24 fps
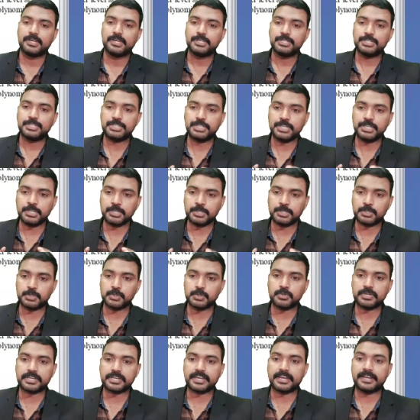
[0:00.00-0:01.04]
She
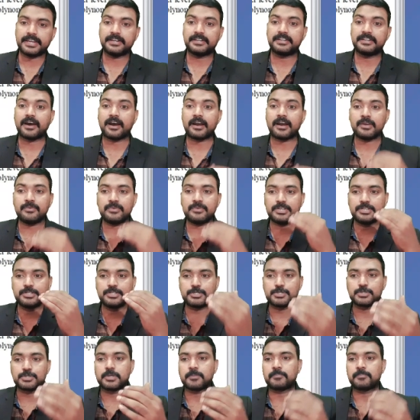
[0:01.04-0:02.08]
took a dive
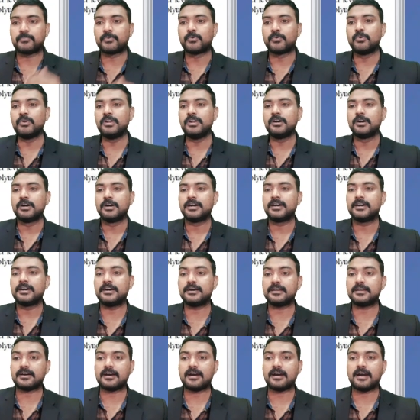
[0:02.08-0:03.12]
into the pool.
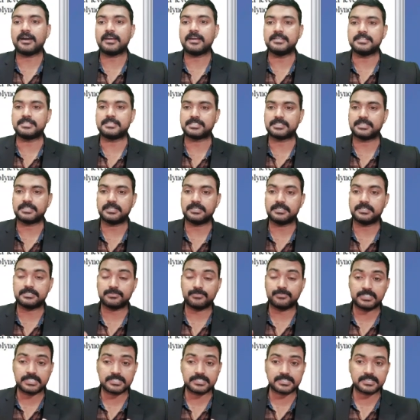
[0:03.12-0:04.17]
Her height,
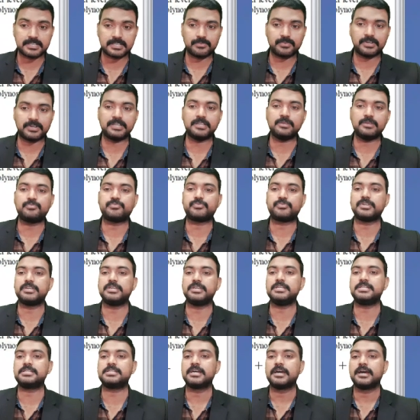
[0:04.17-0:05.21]
which is given in
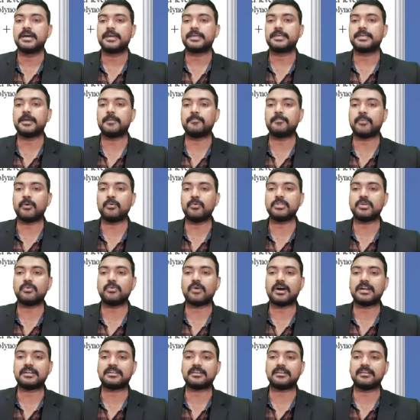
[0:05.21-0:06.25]
feet, above the
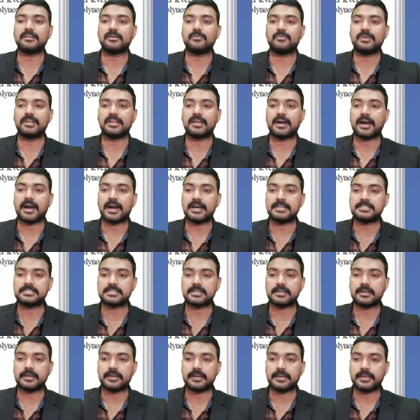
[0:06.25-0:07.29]
water level at
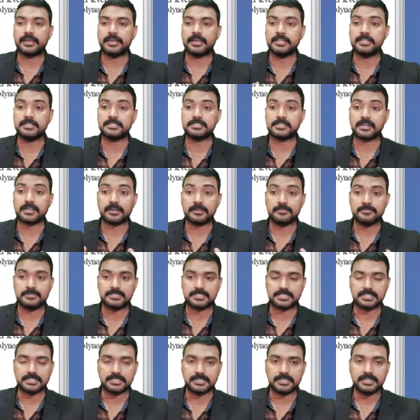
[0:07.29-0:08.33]
any time
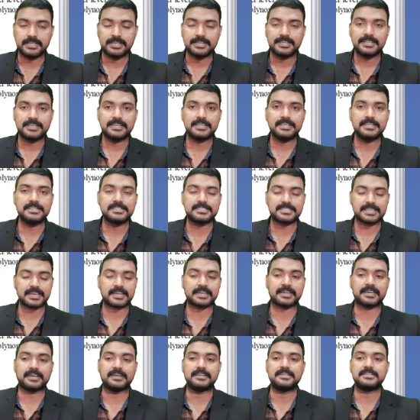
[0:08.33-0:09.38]
t in
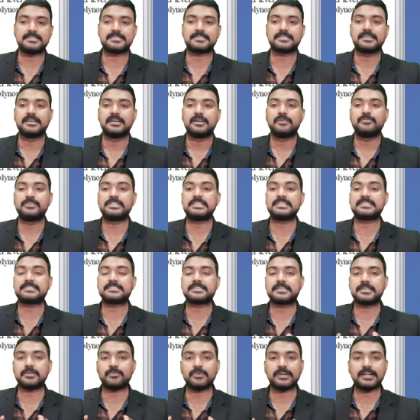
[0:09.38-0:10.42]
seconds, which is
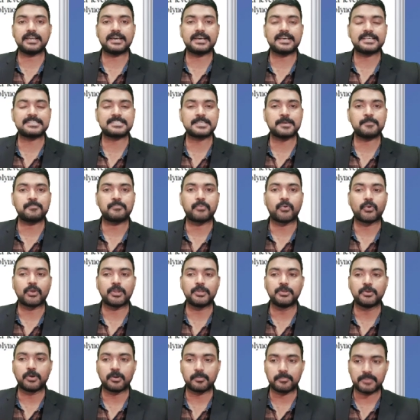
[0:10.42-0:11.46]
given as a
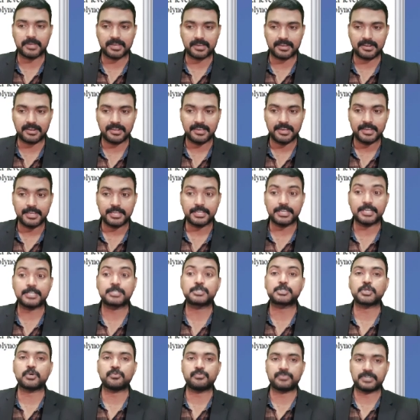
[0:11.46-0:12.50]
polynomial
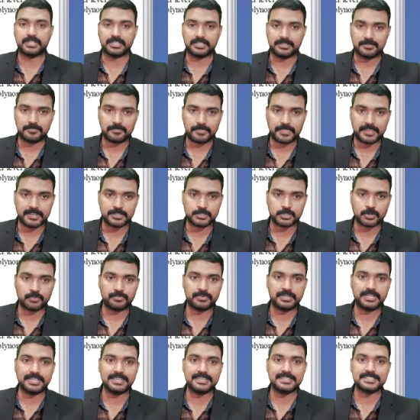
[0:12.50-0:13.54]
h of t. H
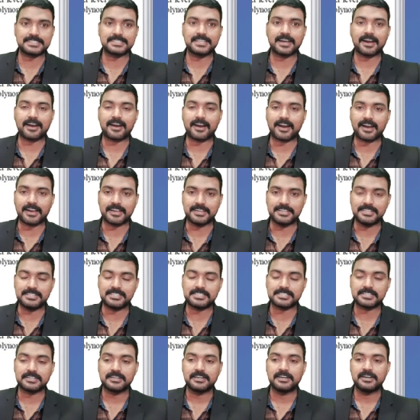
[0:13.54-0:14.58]
of t is the height